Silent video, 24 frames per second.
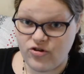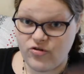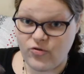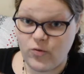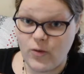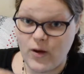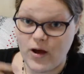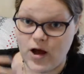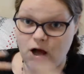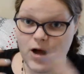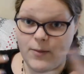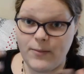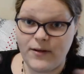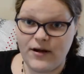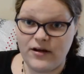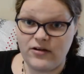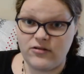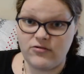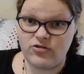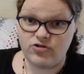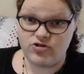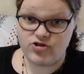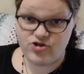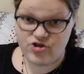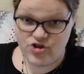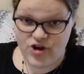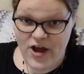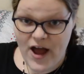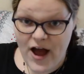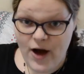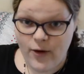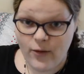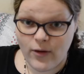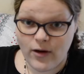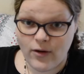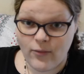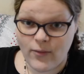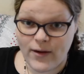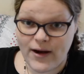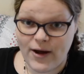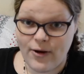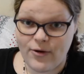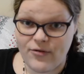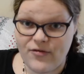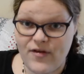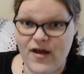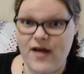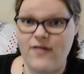so it got me to shower when I
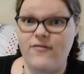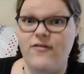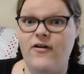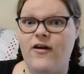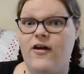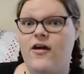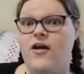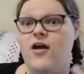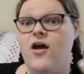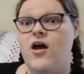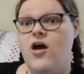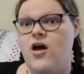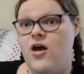was having